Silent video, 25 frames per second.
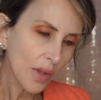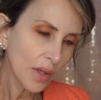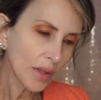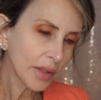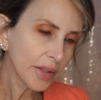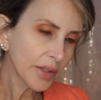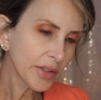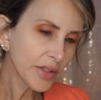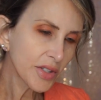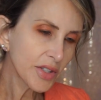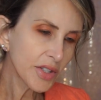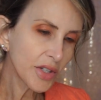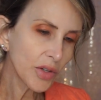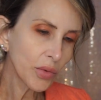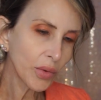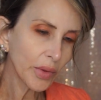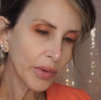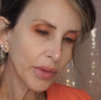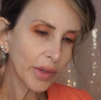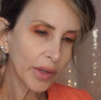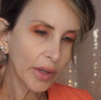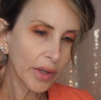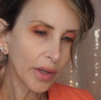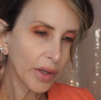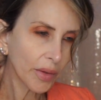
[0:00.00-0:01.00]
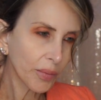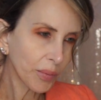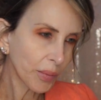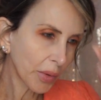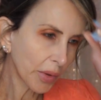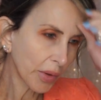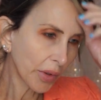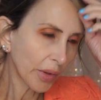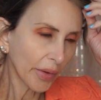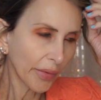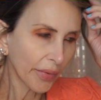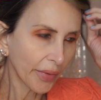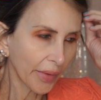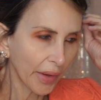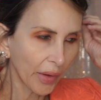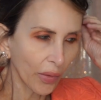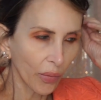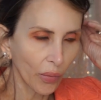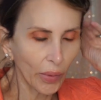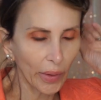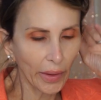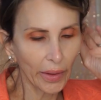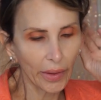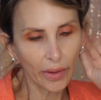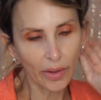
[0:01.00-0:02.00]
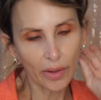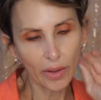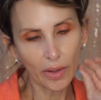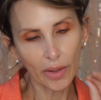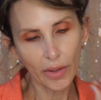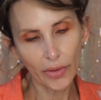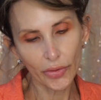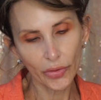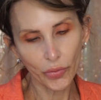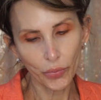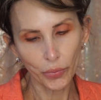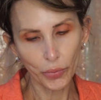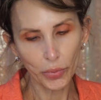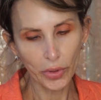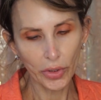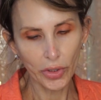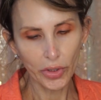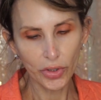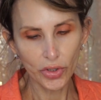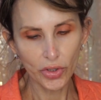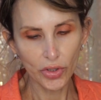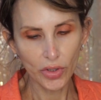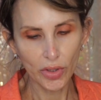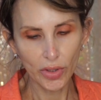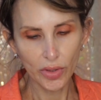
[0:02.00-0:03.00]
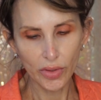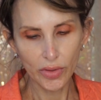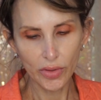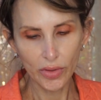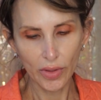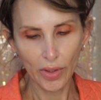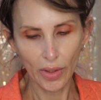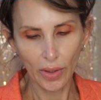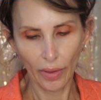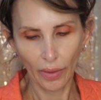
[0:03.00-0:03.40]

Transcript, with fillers: Let's see what the number on that Wayne Goss brush is.